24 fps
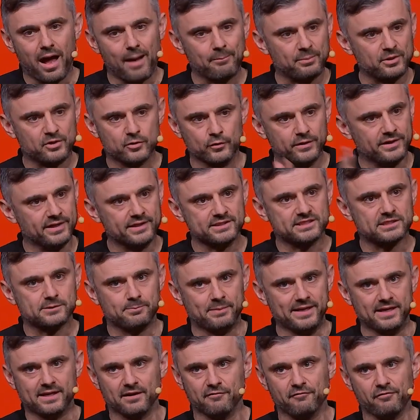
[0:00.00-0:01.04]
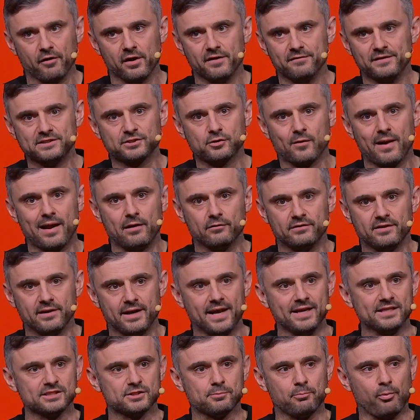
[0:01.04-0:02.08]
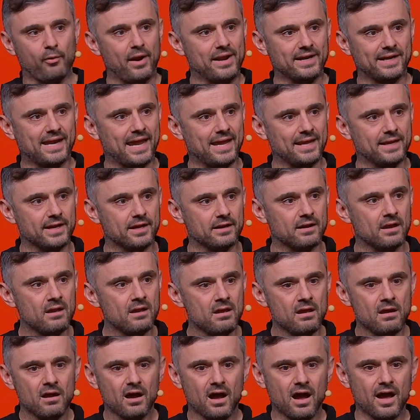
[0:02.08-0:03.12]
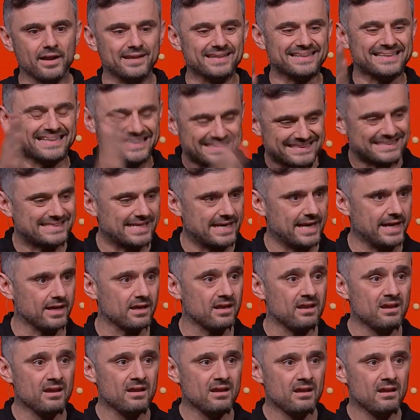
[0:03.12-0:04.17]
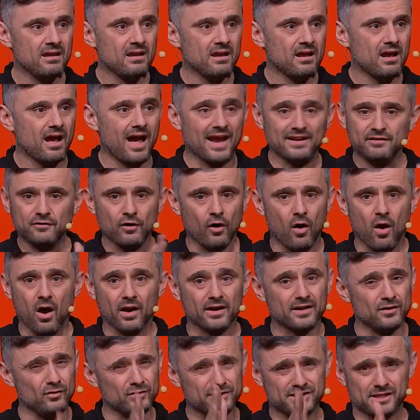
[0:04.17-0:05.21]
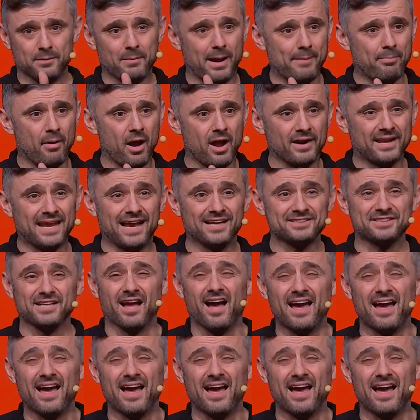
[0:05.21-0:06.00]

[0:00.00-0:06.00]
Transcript: opportunity to speak in front of this crowd today is predicated on listening. I talk, you listen to my podcast,